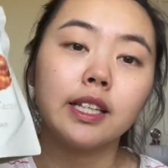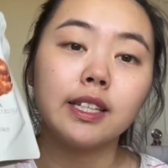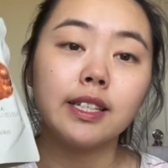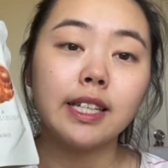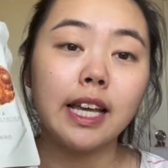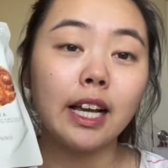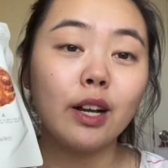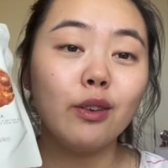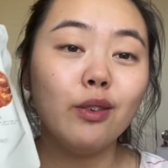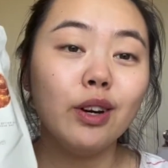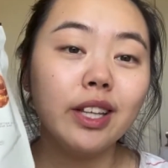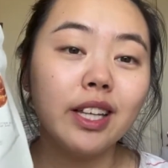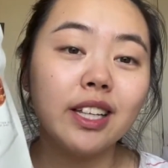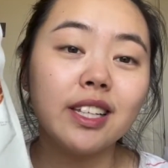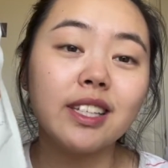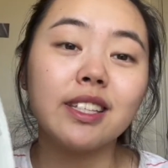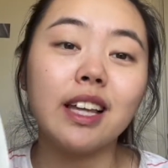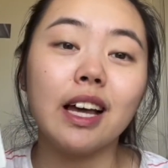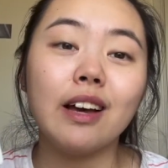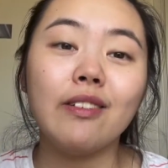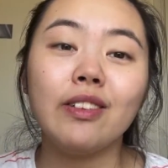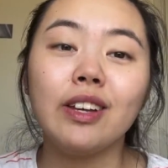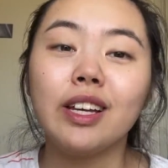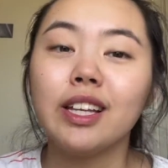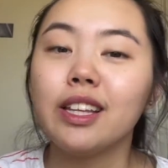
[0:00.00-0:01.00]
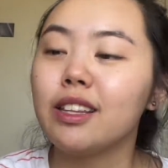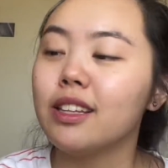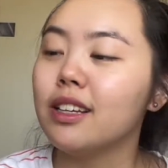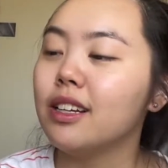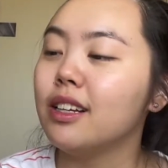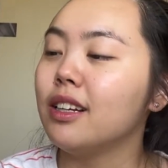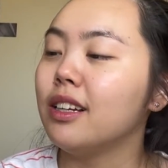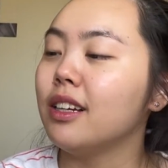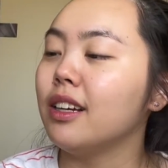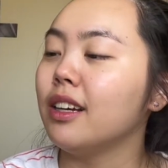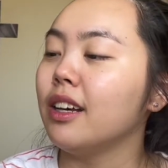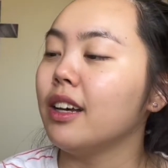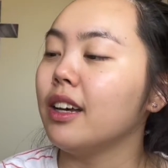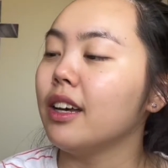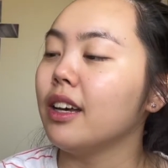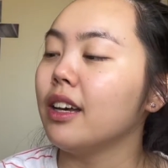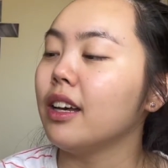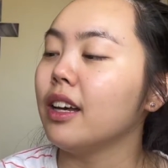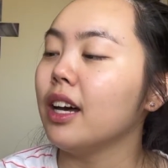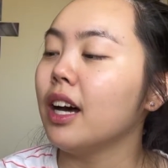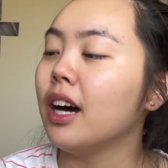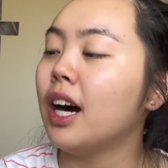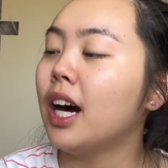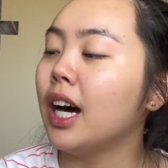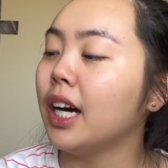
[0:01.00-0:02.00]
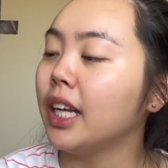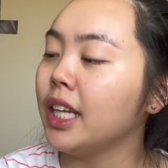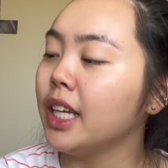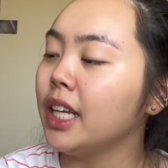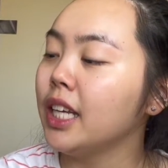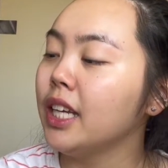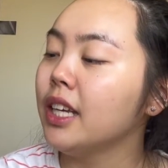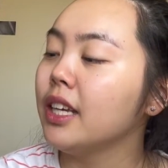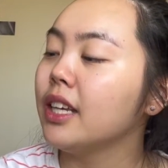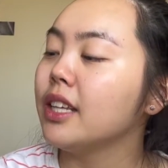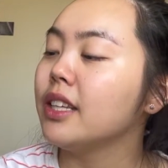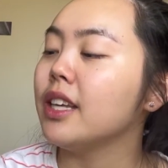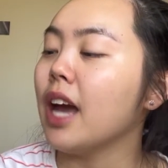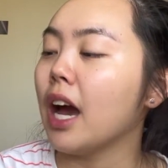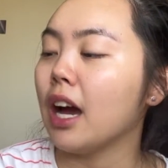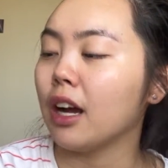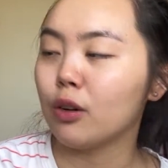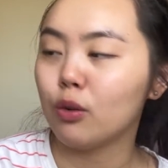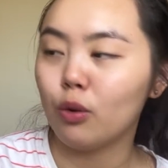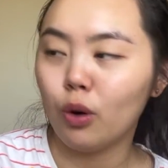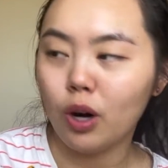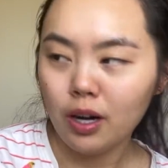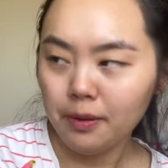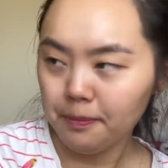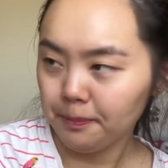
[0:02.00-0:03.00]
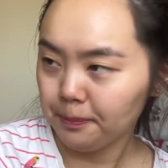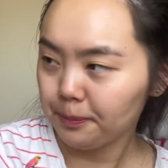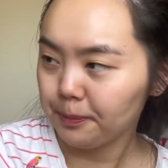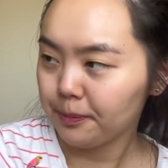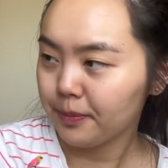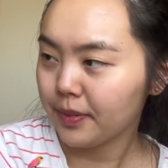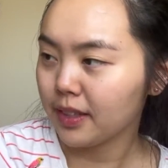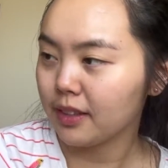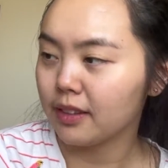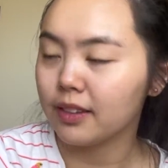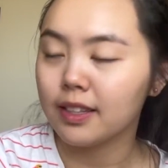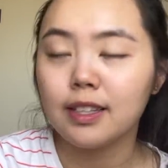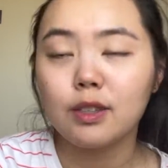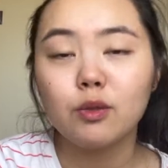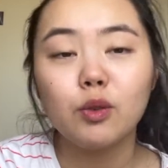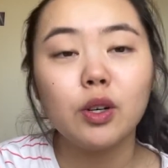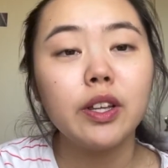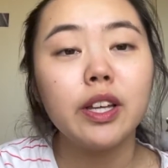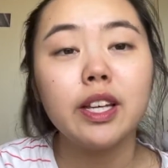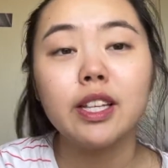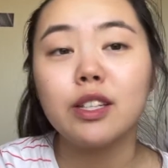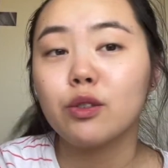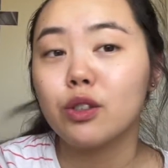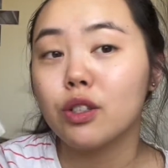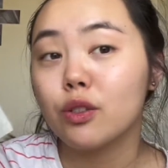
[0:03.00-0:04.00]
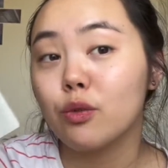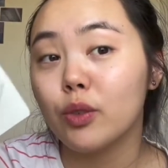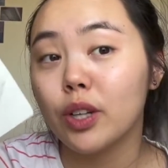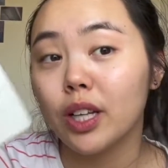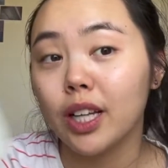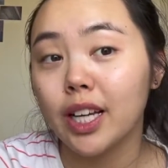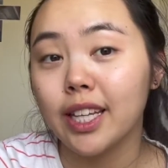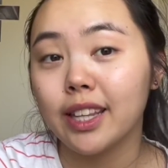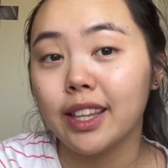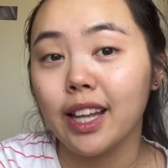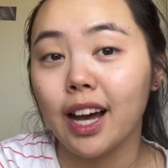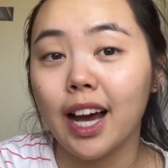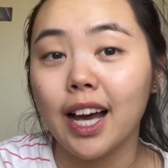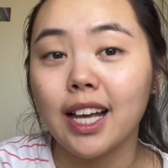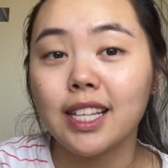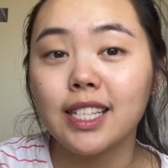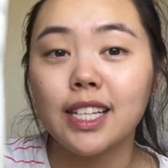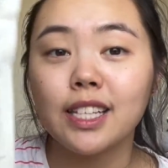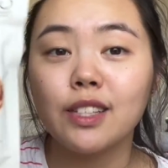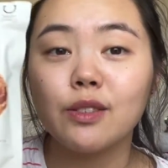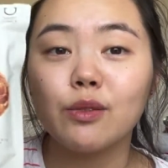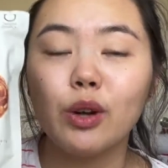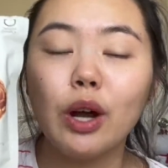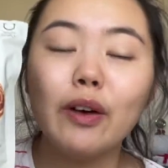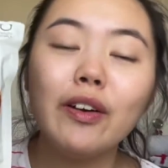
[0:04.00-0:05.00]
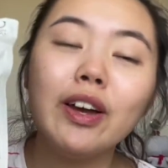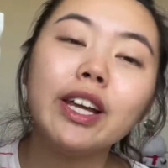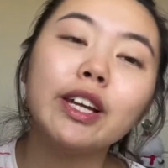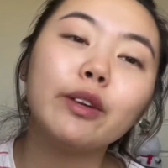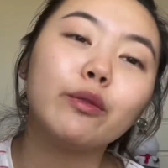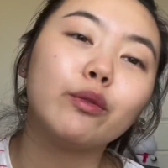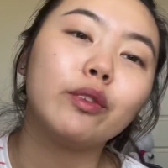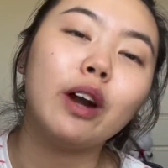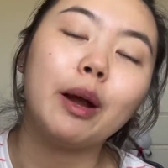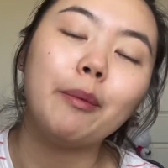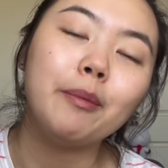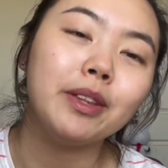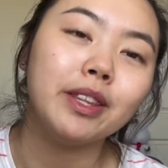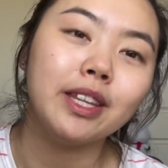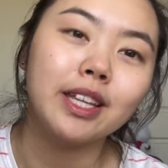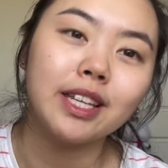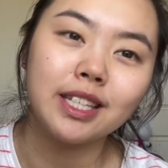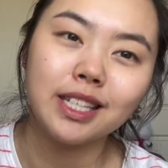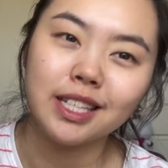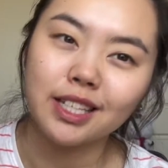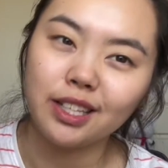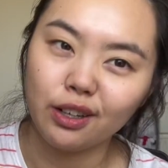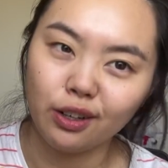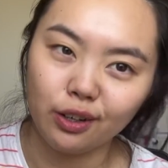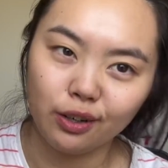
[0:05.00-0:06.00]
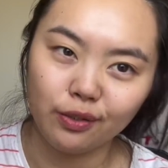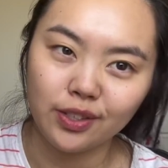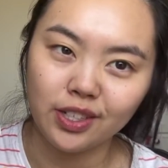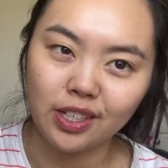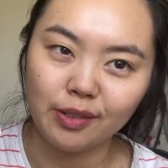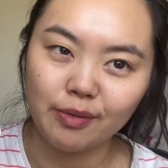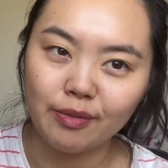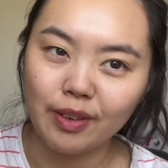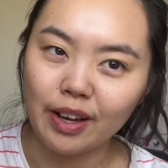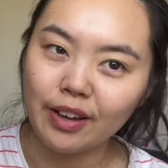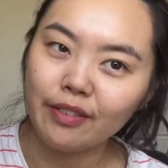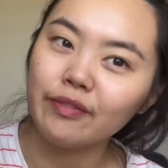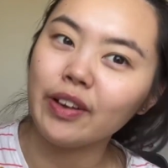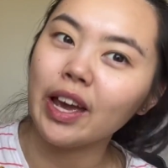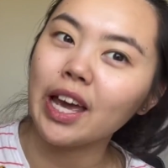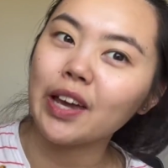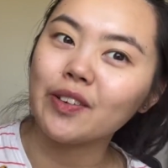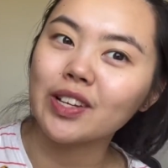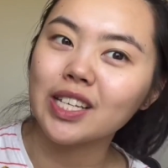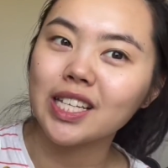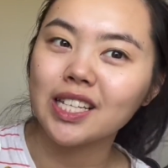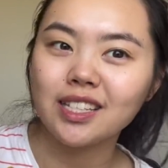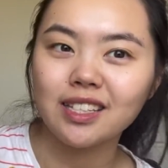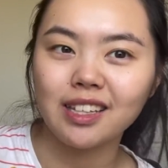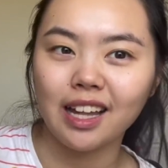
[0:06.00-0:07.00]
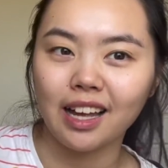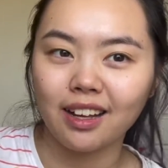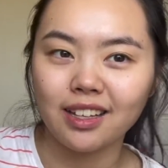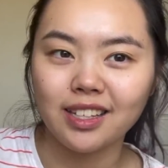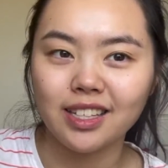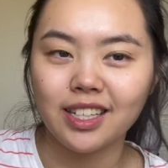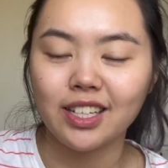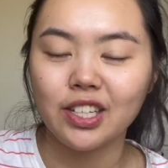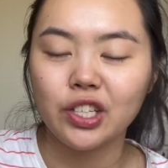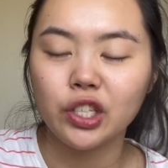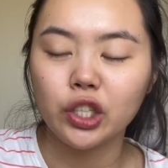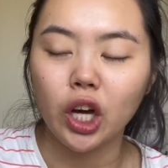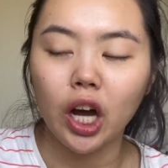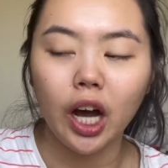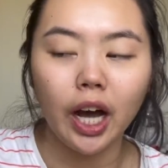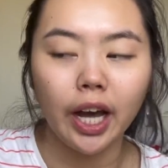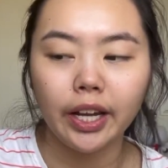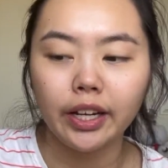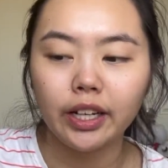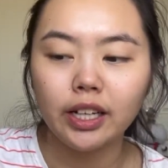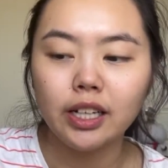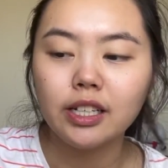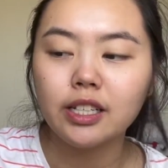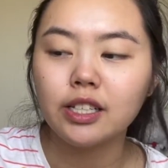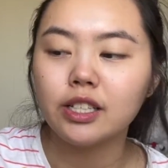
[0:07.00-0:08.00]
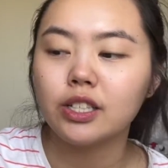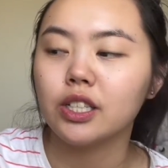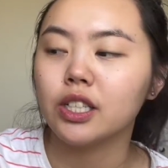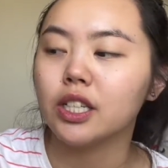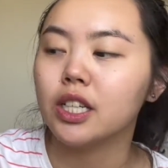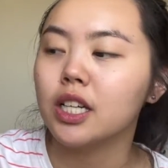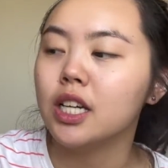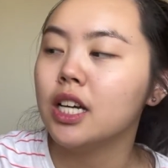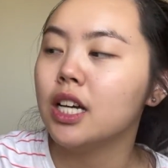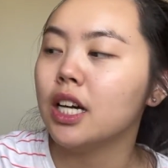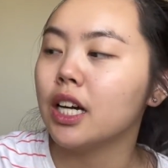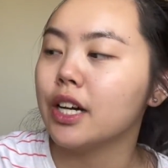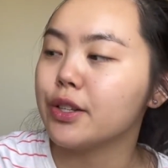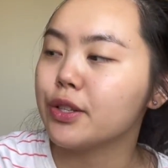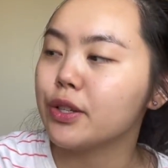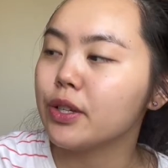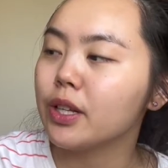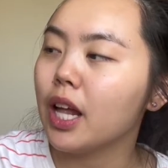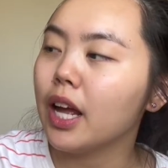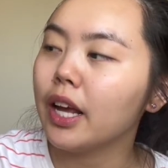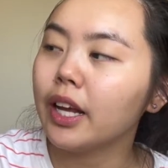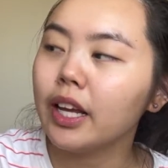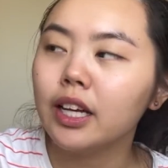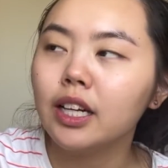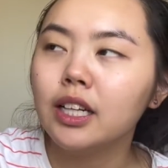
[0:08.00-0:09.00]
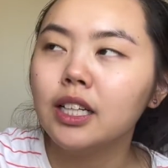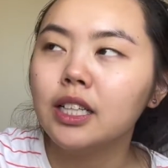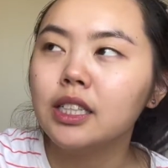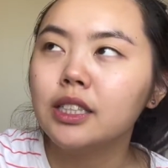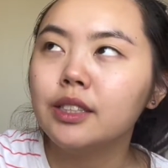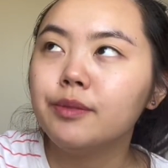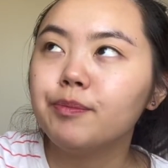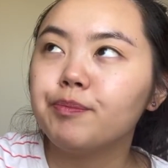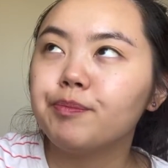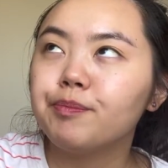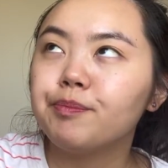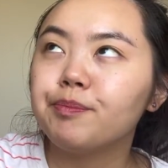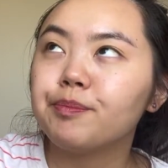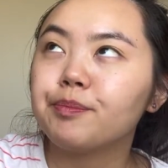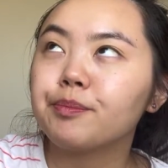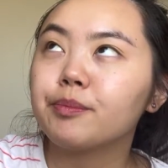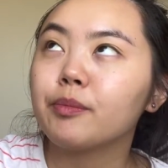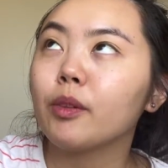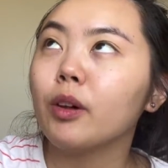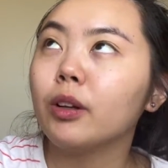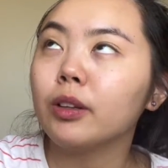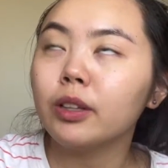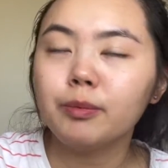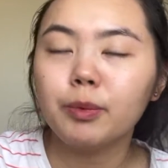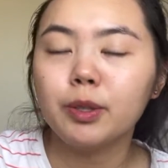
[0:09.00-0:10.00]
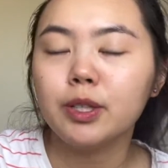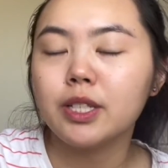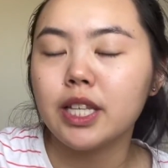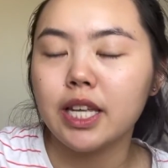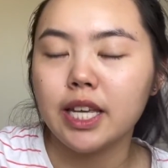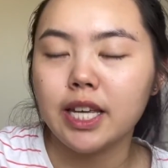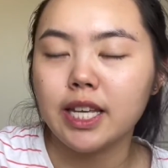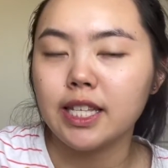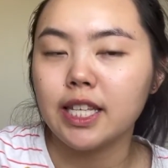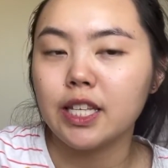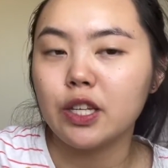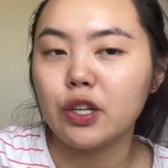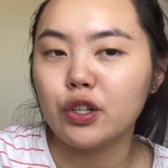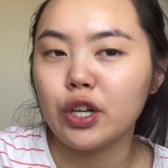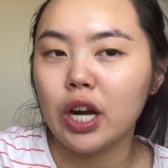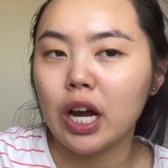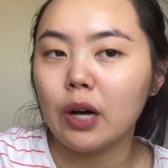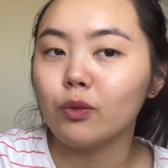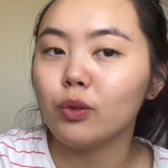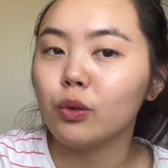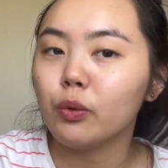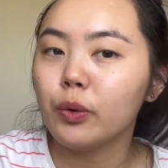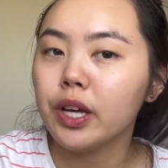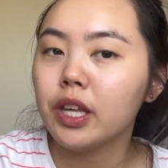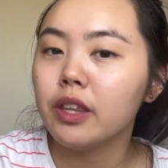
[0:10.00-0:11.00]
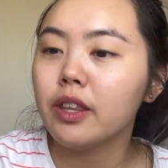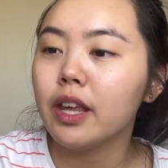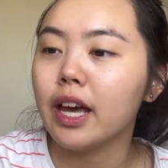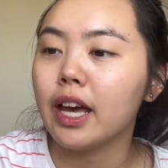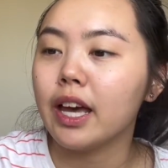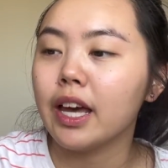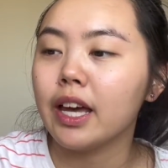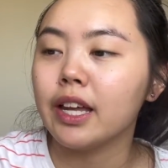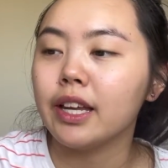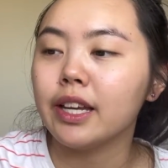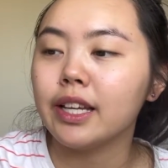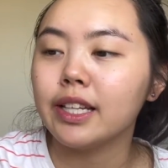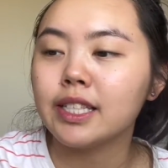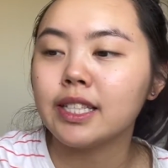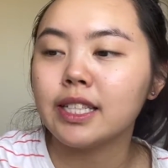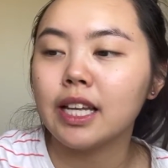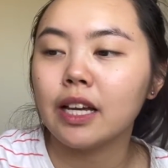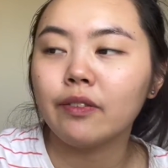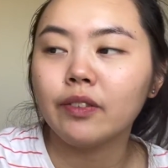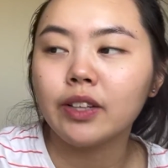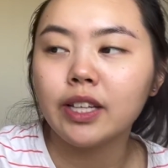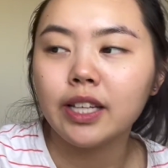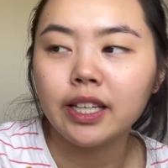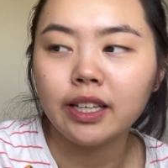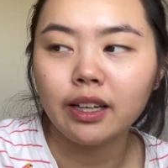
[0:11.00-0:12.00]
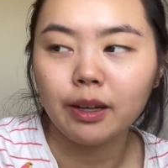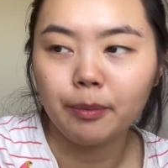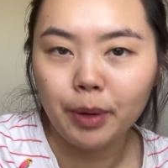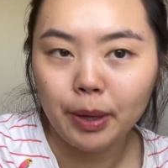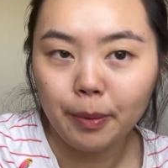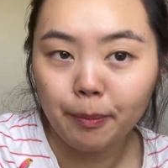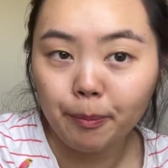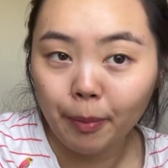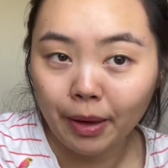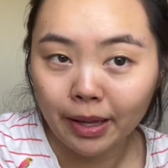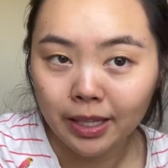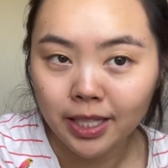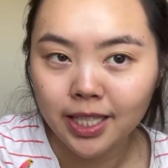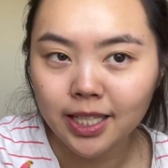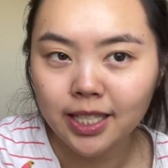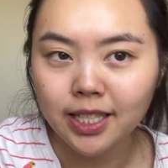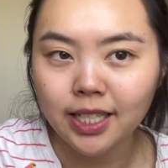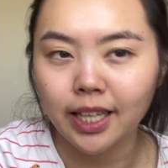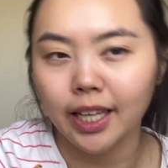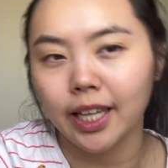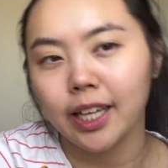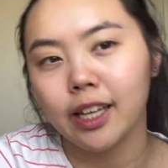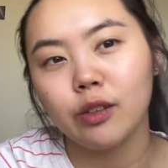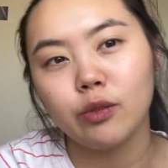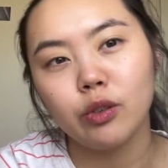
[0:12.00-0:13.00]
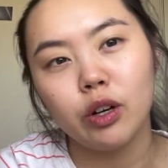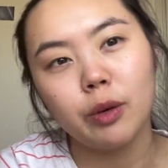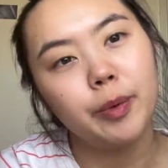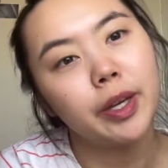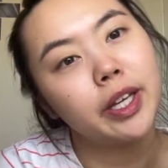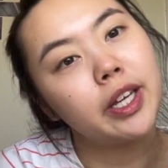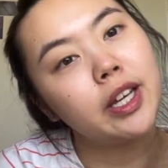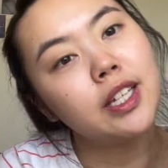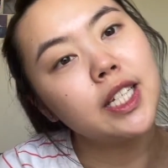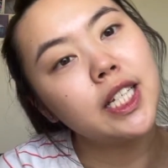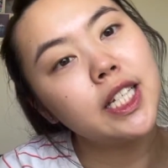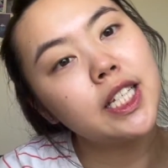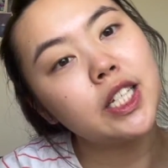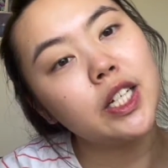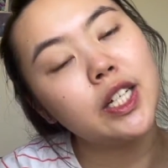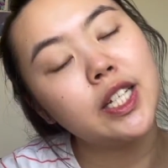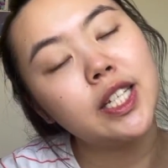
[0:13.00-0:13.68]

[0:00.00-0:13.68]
second one is definitely the honey yakgwa. This one is just really nice. It's very reminiscent of some of my favorite snacks in China, so I do like it. Not the most easy to travel with, and it's definitely a bit messy to eat as well because it's so